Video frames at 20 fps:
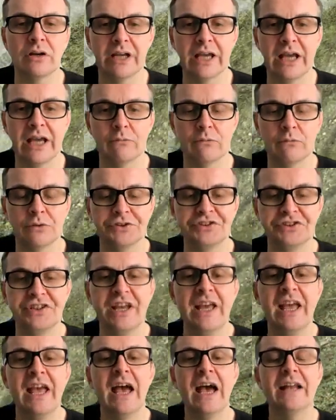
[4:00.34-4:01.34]
going to get rushed
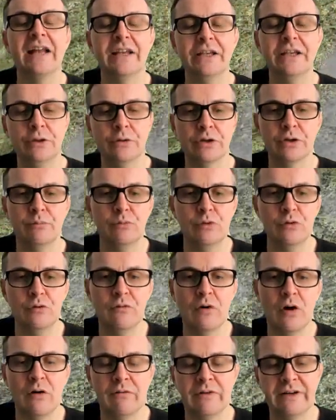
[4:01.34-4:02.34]
and that you can
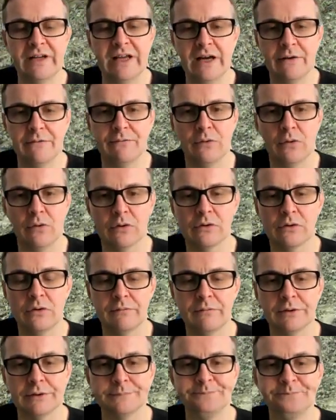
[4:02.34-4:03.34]
move over there for
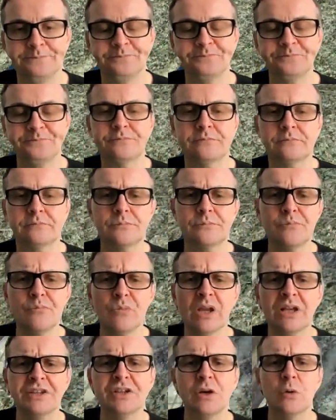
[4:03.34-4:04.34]
cover.
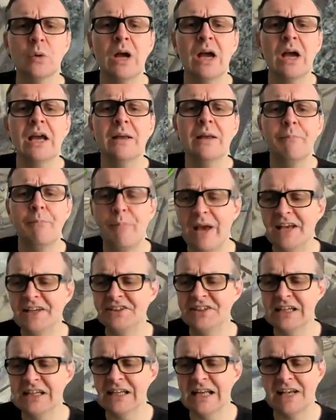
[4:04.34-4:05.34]
So
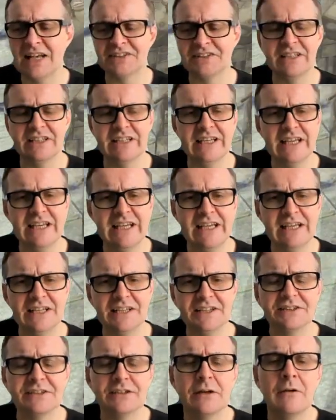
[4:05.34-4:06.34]
basic lesson
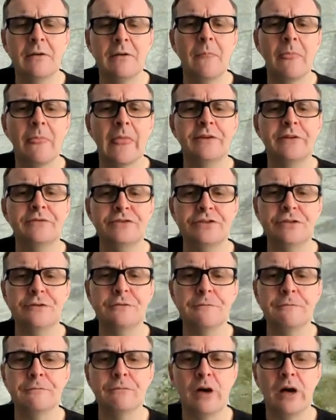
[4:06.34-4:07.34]
is,
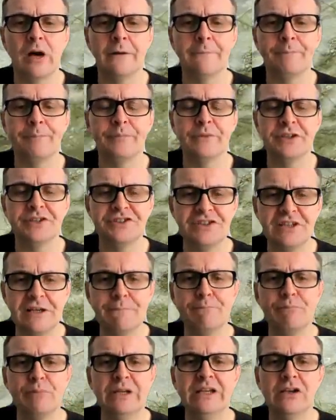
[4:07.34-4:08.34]
do not
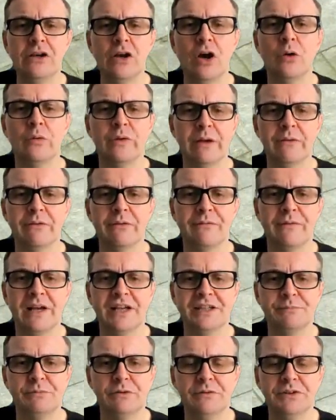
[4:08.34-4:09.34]
simply go down the
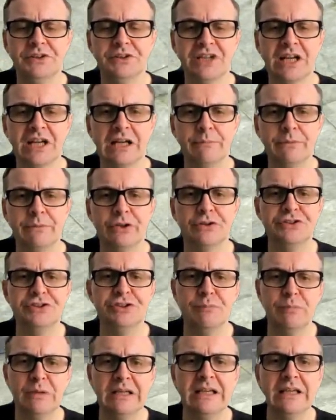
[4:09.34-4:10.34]
fast moving channel because
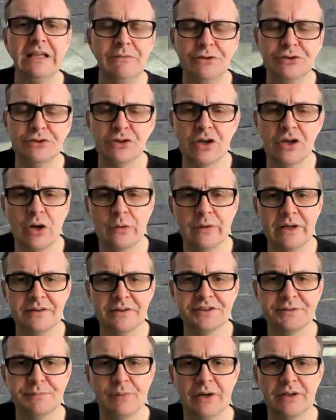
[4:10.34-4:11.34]
you believe you should go there
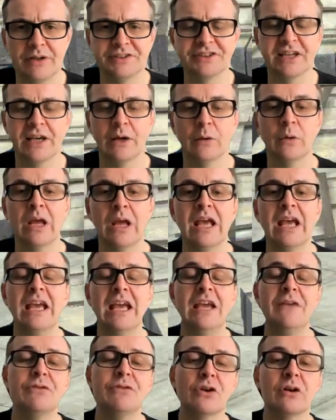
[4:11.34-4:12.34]
to spot and scout.
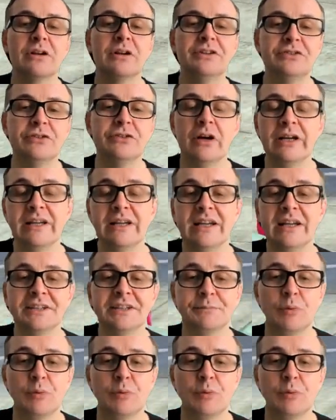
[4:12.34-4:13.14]
If you're going to die, then that's